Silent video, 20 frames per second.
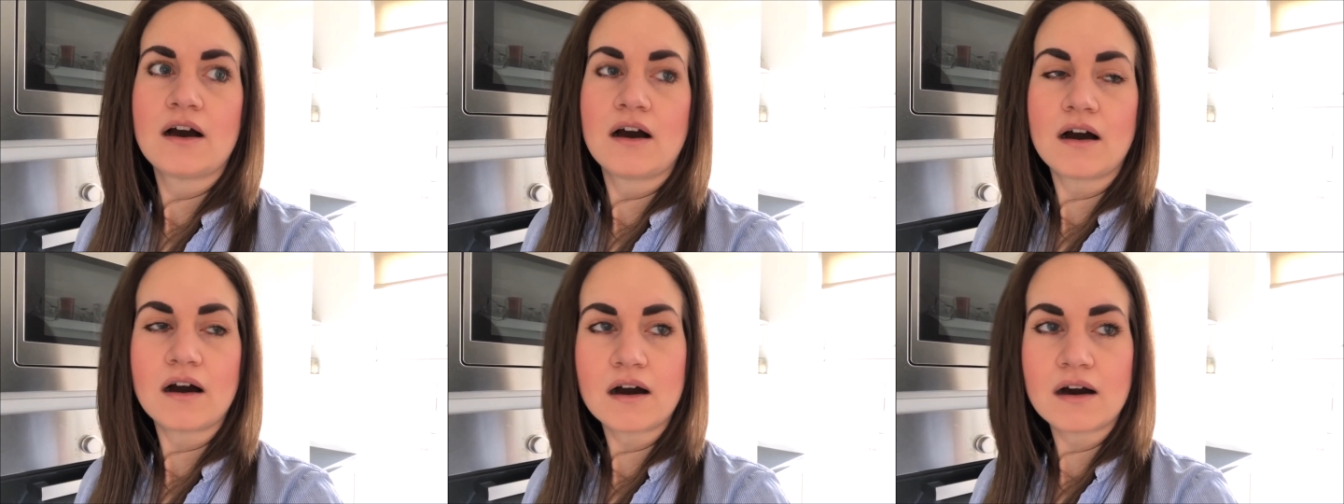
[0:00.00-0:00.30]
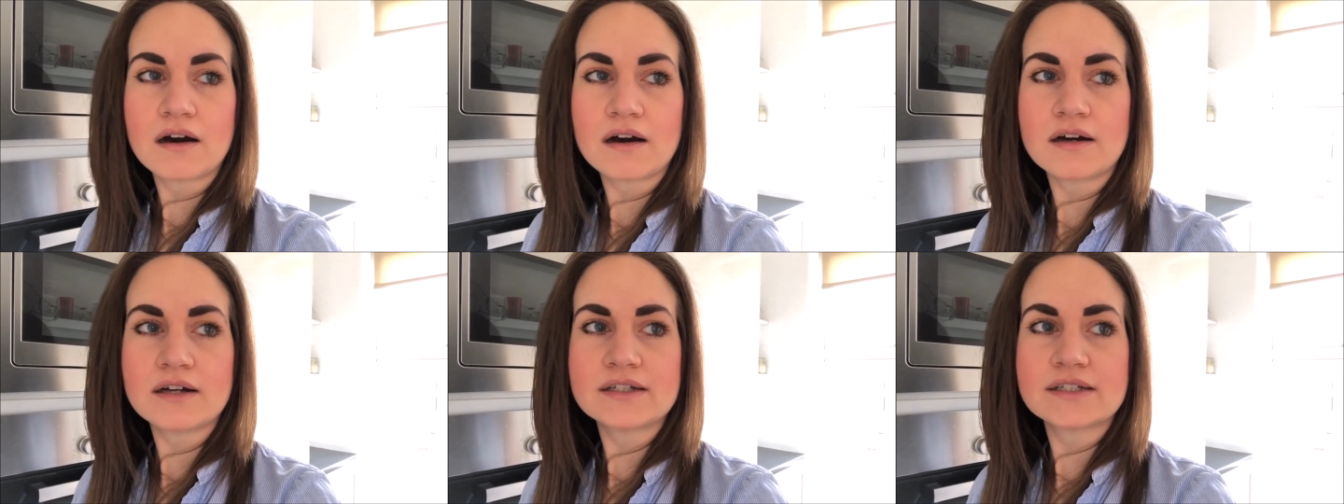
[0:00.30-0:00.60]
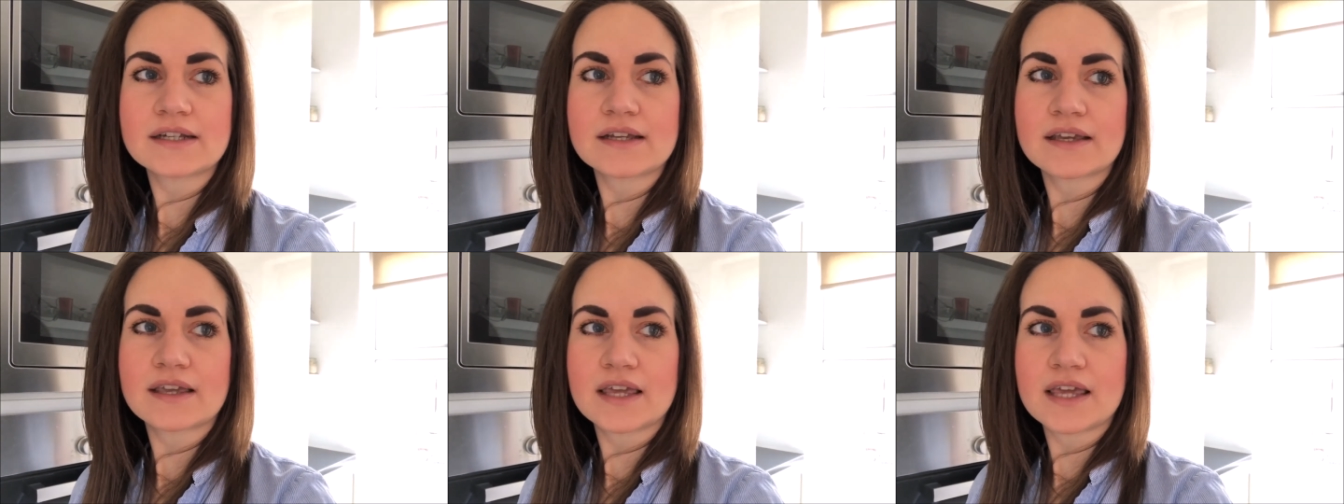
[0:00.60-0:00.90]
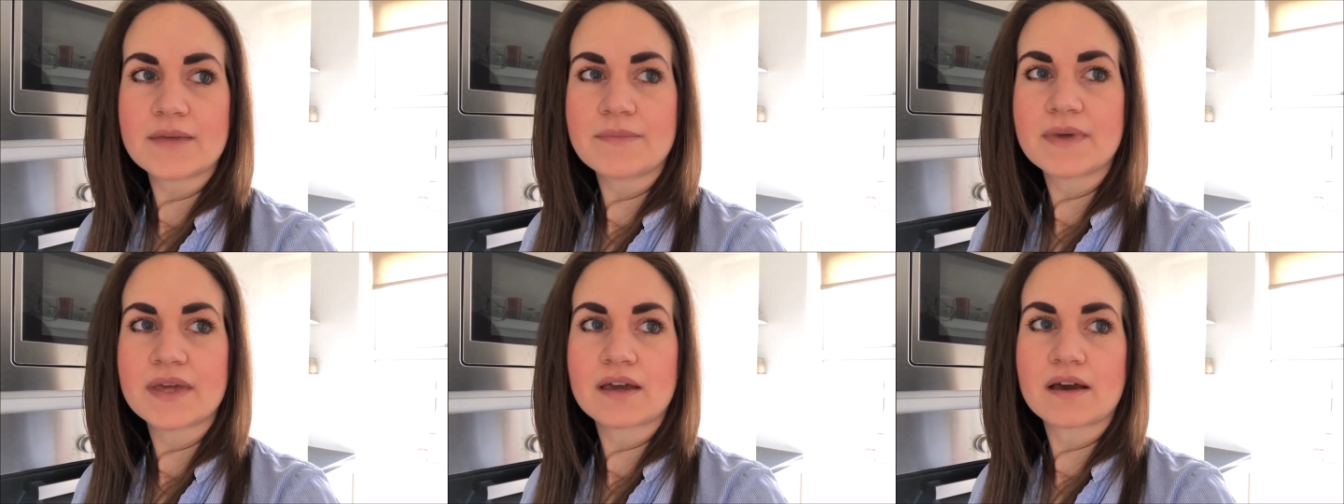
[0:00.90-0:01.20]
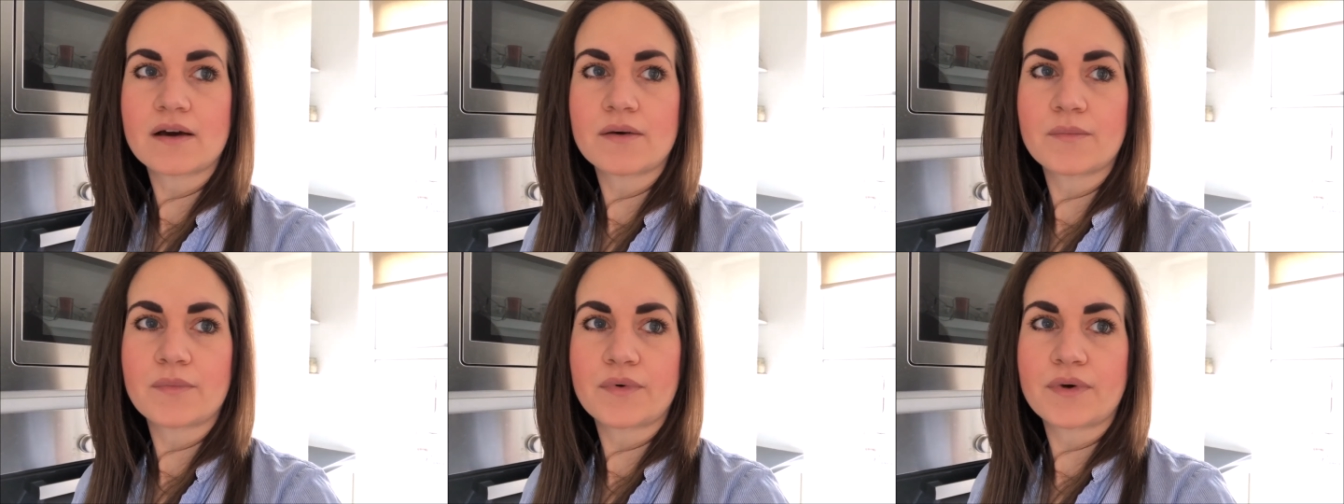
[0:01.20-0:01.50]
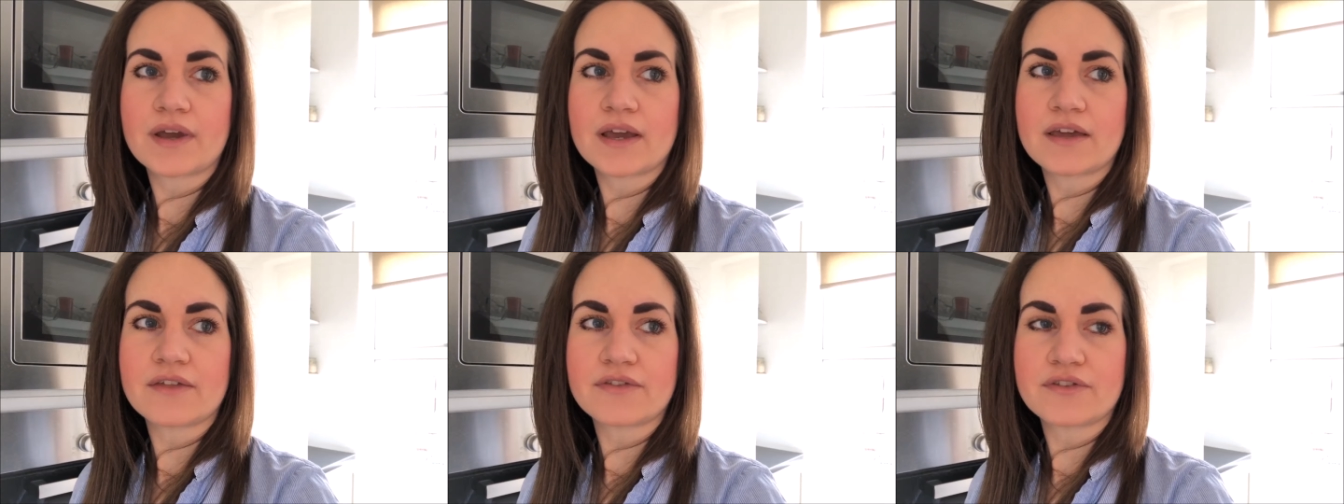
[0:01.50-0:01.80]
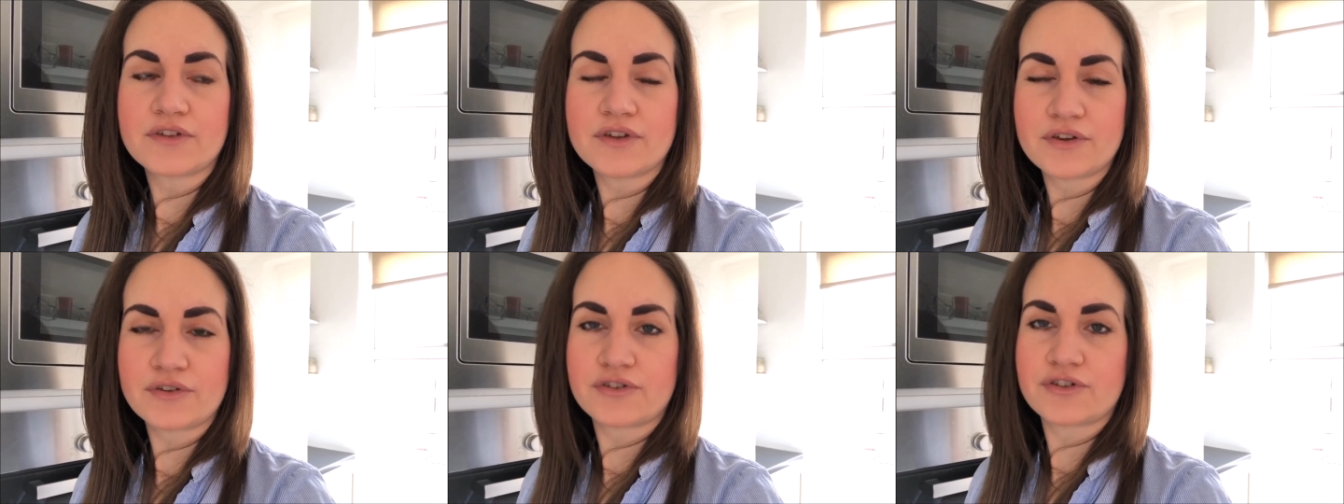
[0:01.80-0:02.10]
hard keeping up
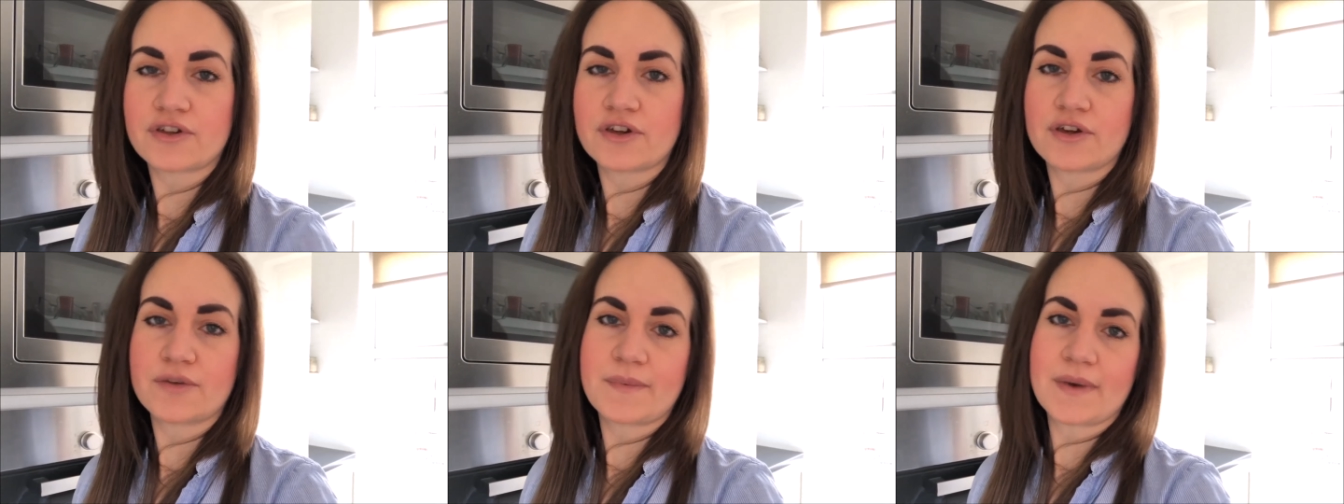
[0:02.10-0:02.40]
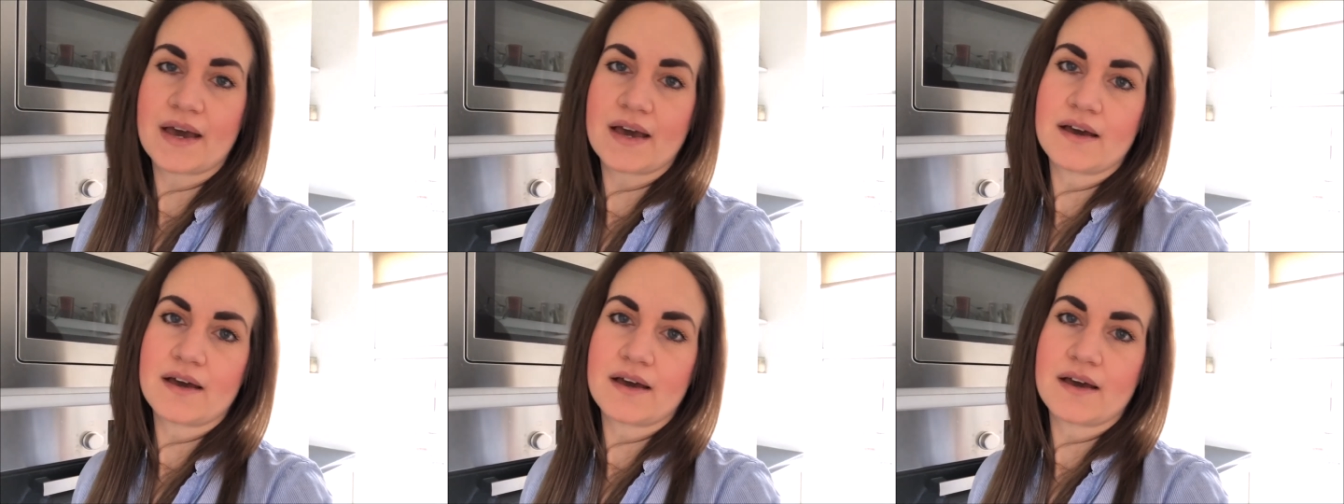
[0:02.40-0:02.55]
with YouTube